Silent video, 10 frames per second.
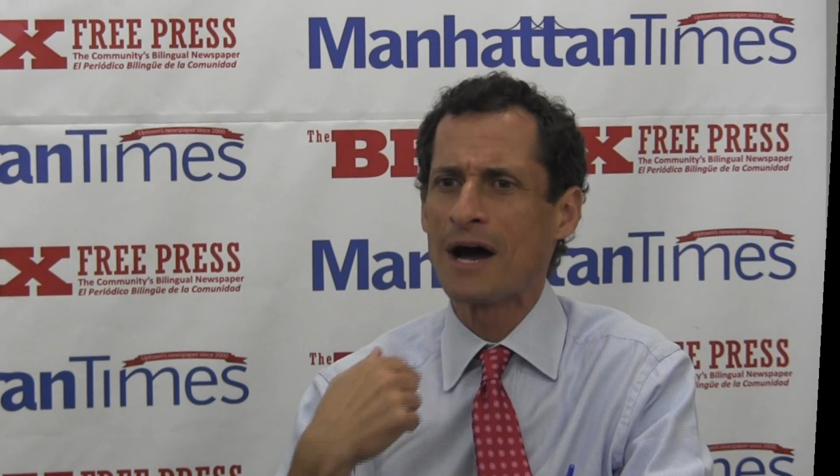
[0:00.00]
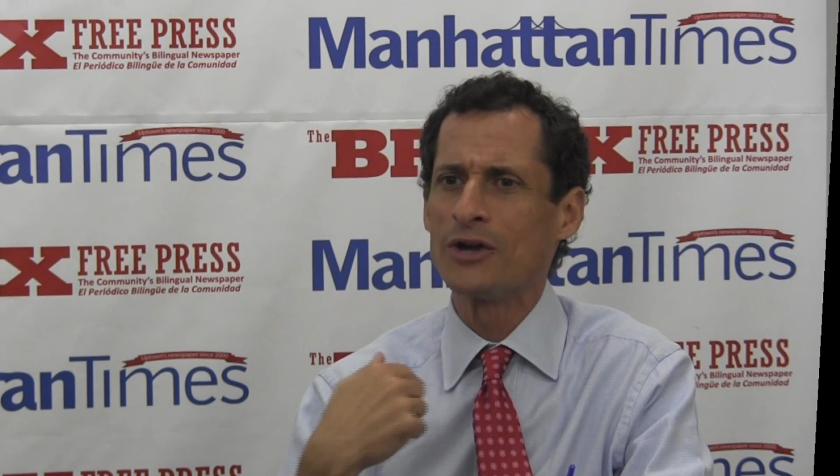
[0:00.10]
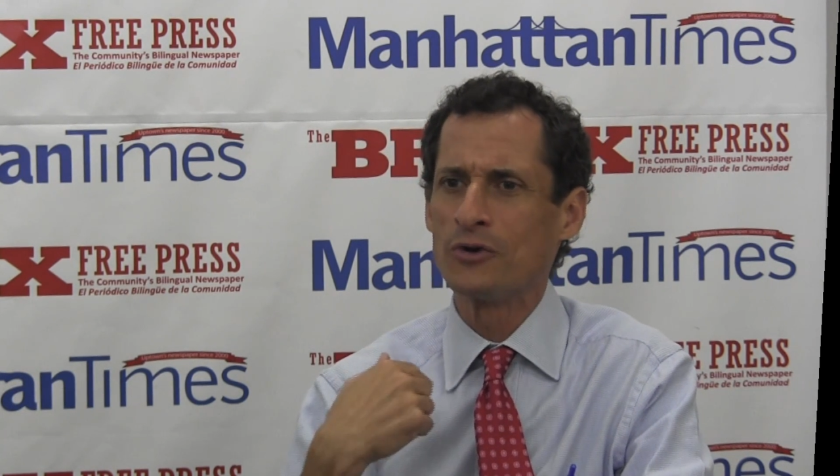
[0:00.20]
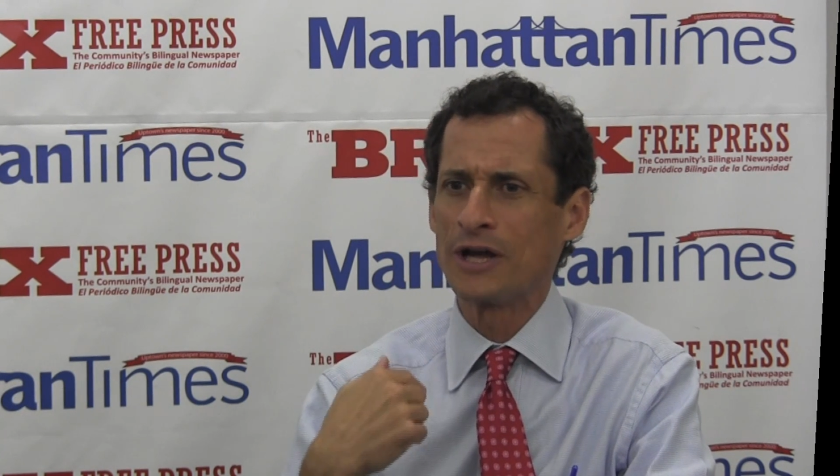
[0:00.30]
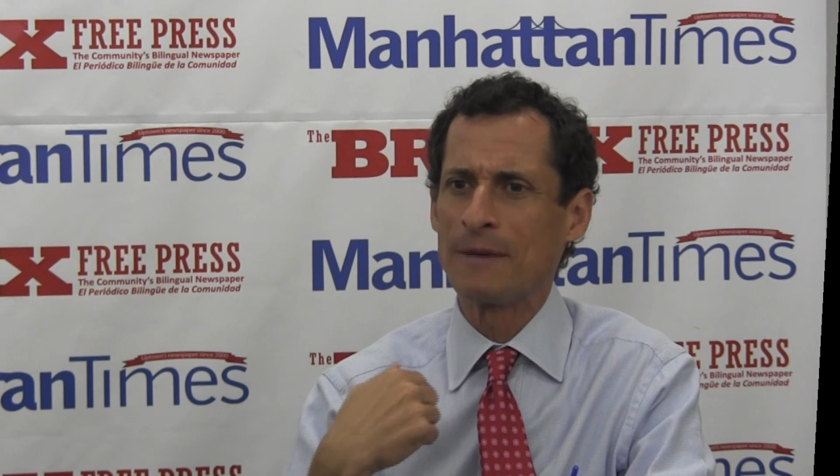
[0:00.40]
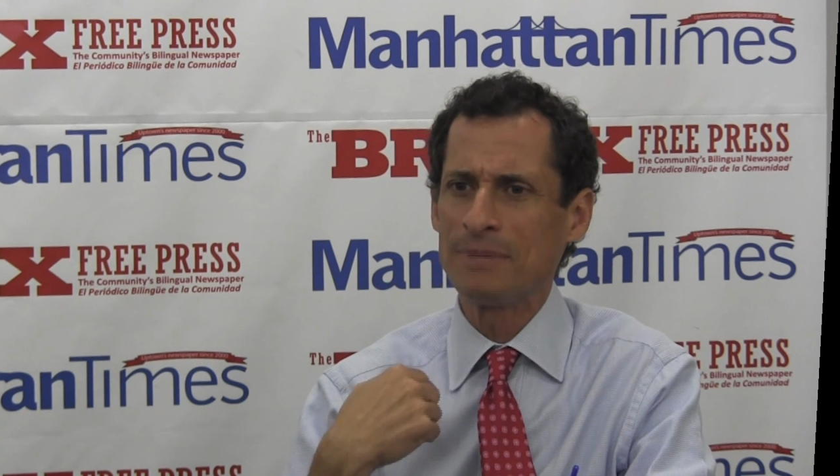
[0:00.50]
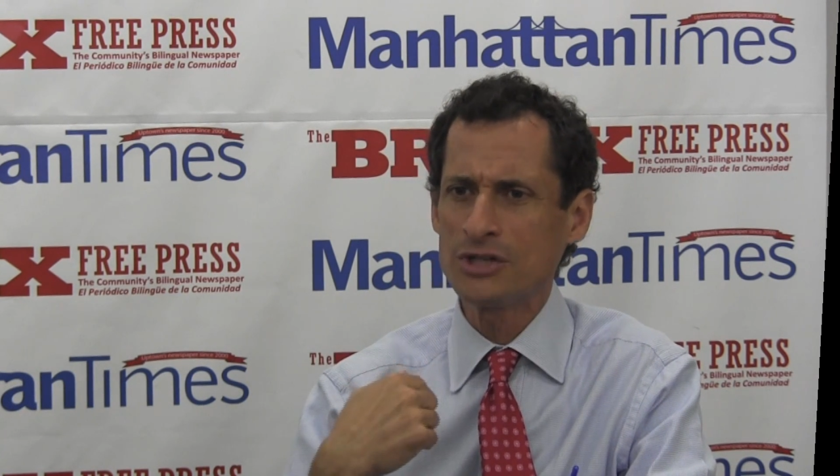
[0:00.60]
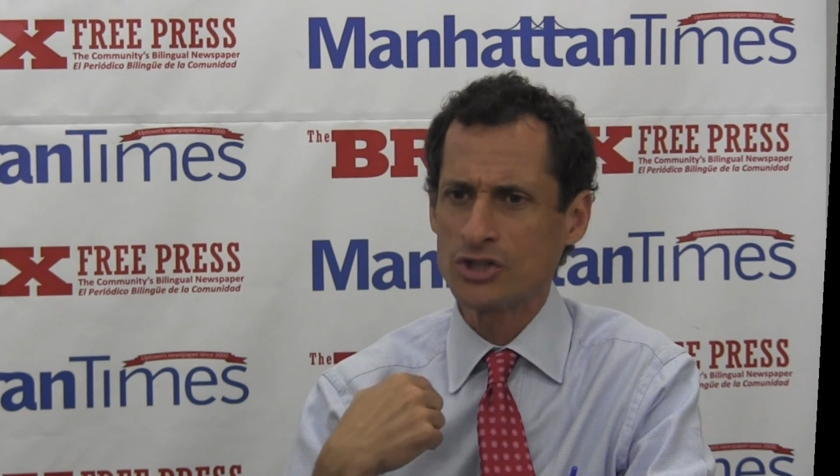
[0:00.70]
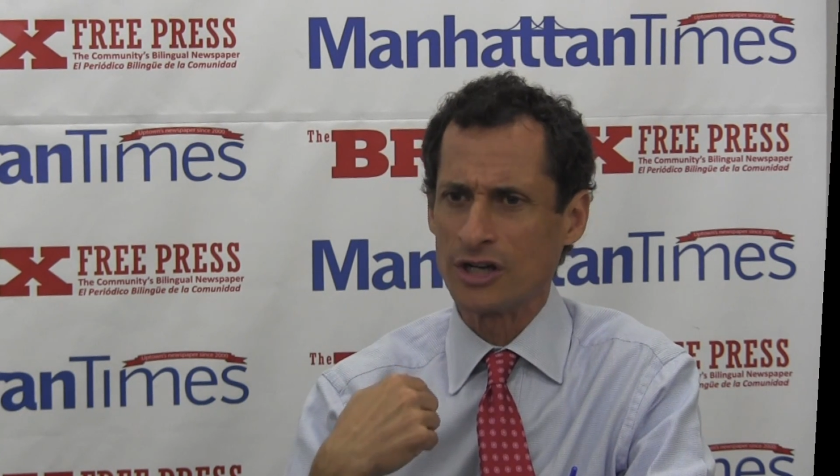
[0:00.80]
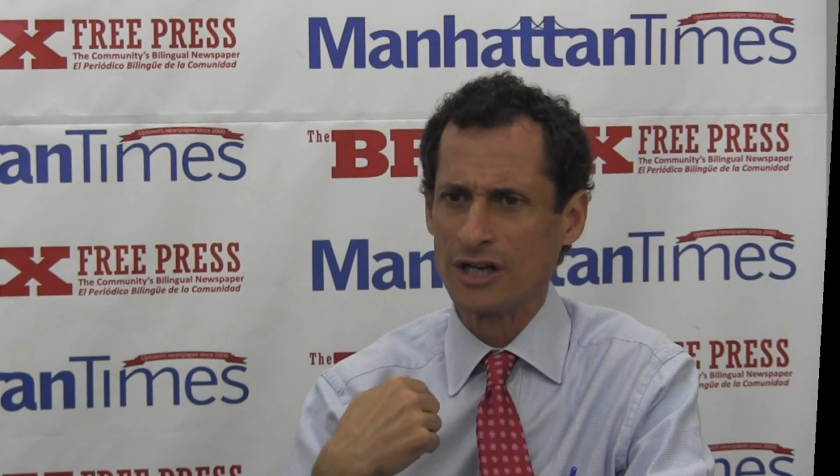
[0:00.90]
my own
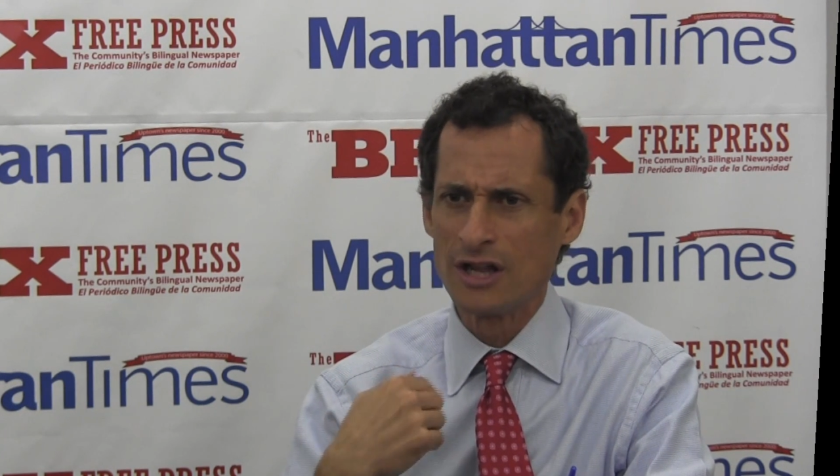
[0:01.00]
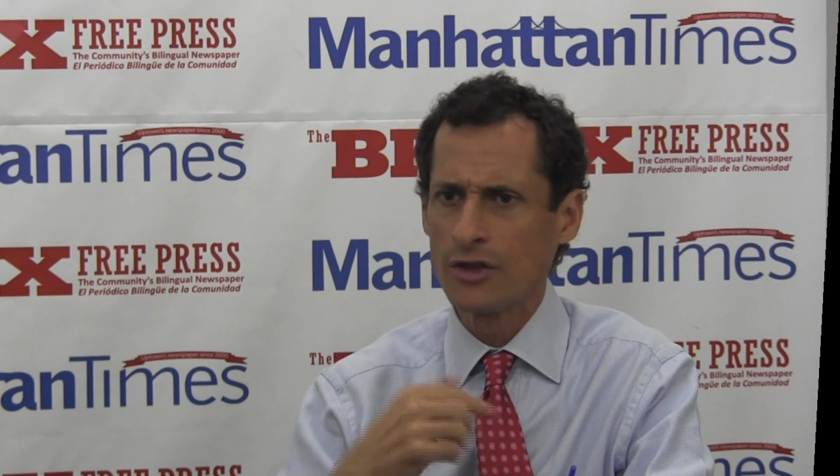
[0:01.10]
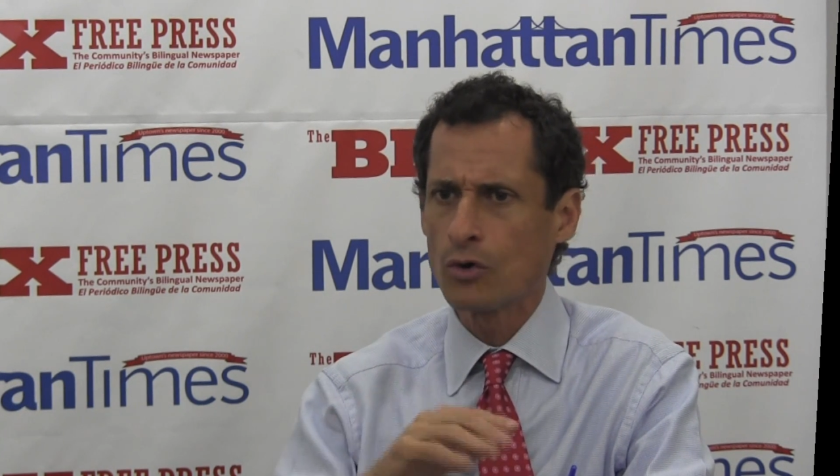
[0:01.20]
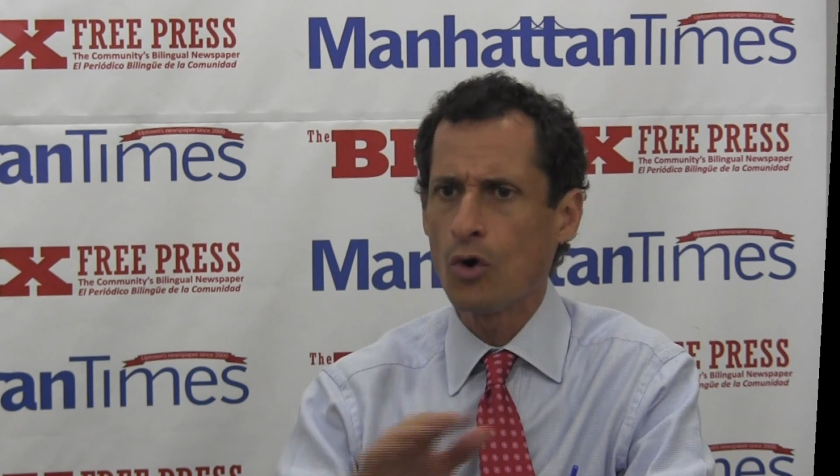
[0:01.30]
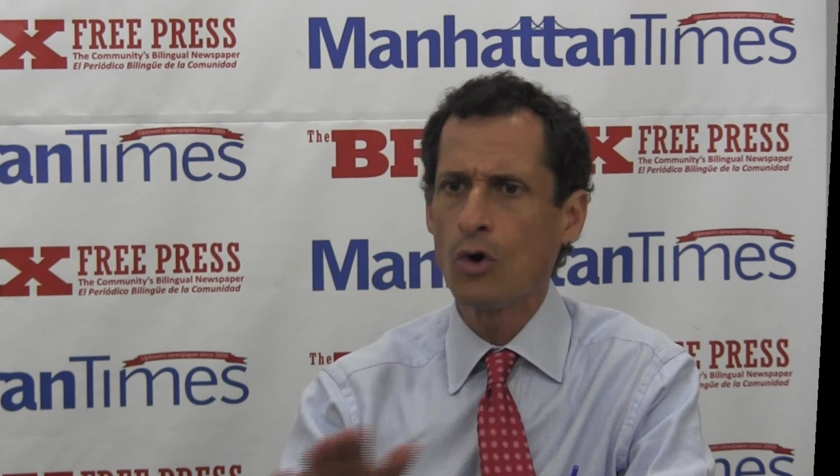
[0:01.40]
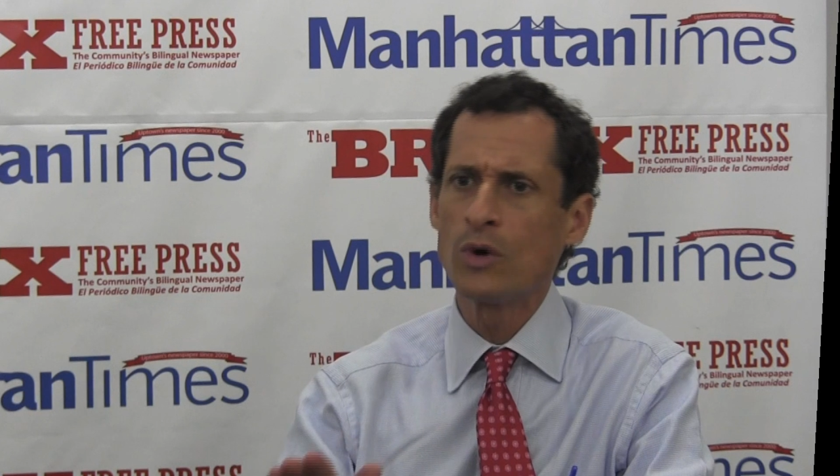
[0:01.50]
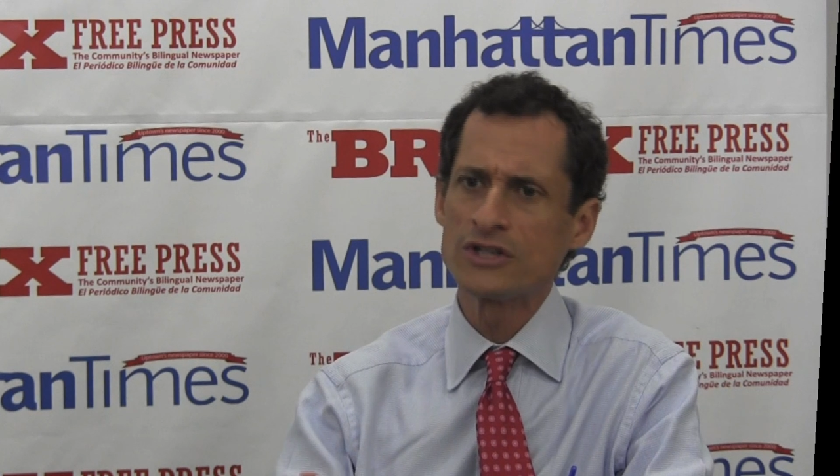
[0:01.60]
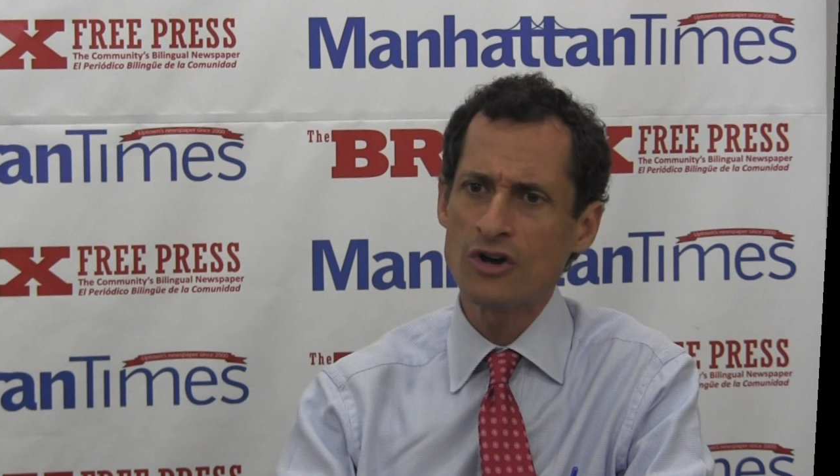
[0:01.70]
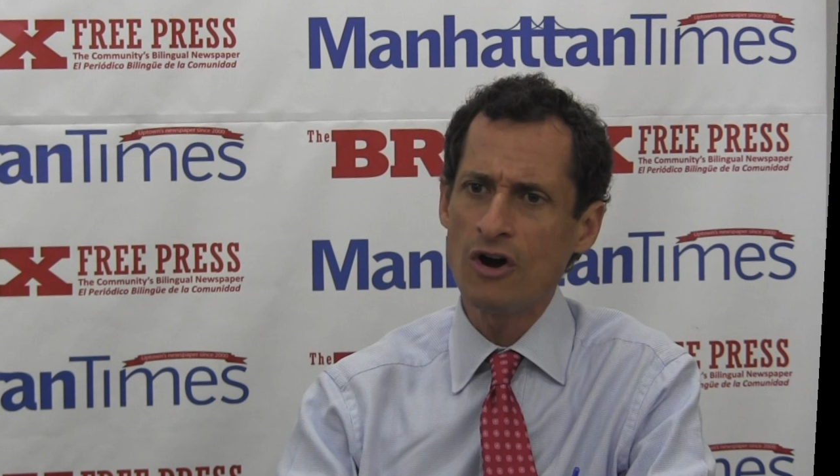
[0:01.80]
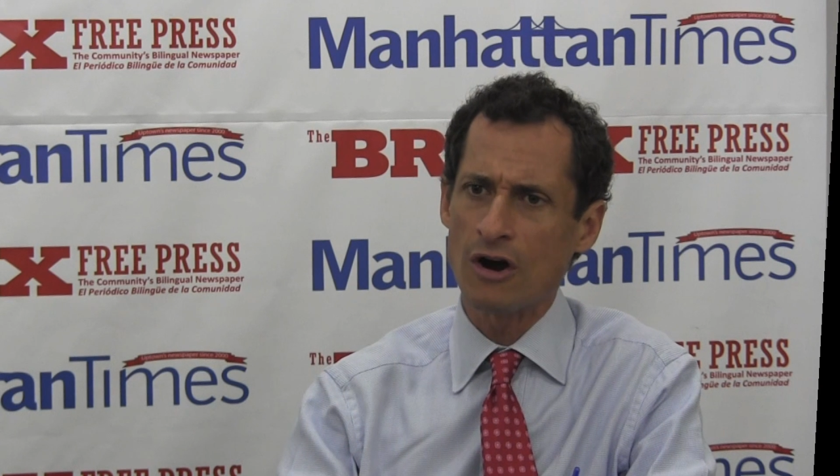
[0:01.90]
ambition. There
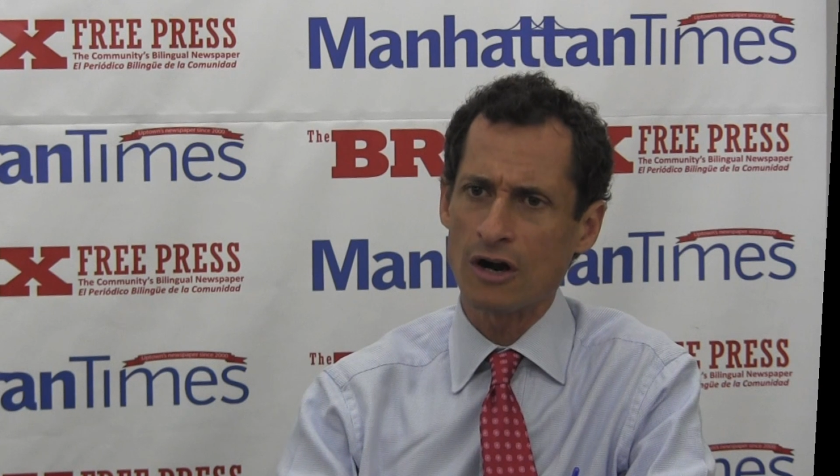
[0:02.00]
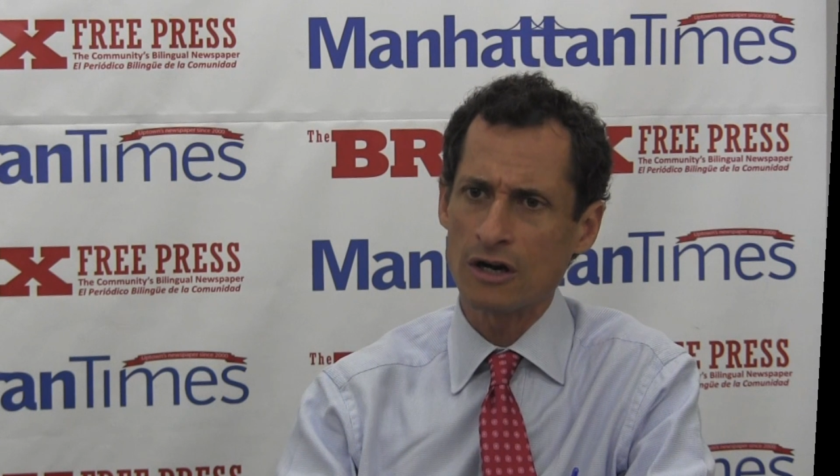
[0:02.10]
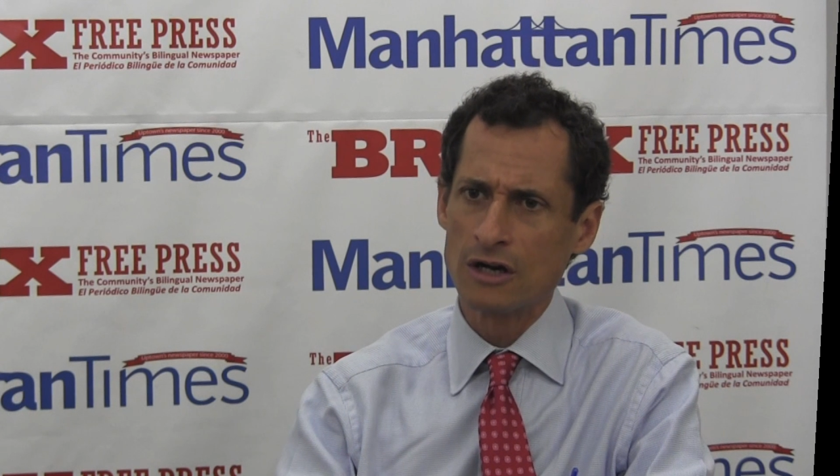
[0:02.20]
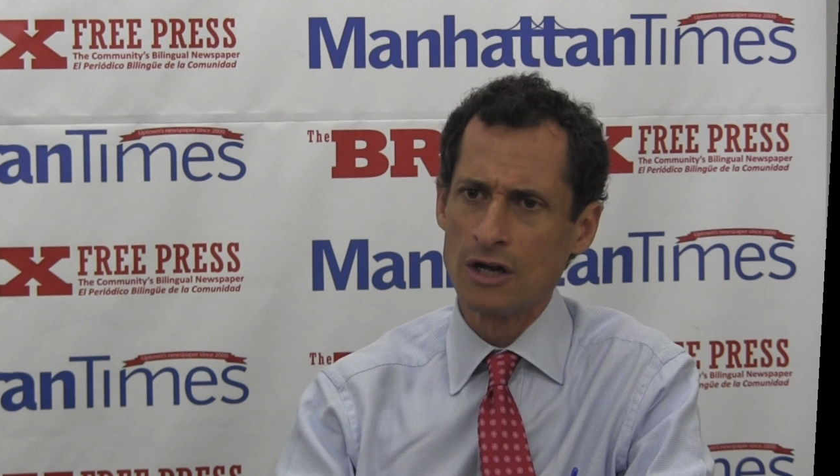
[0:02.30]
always are.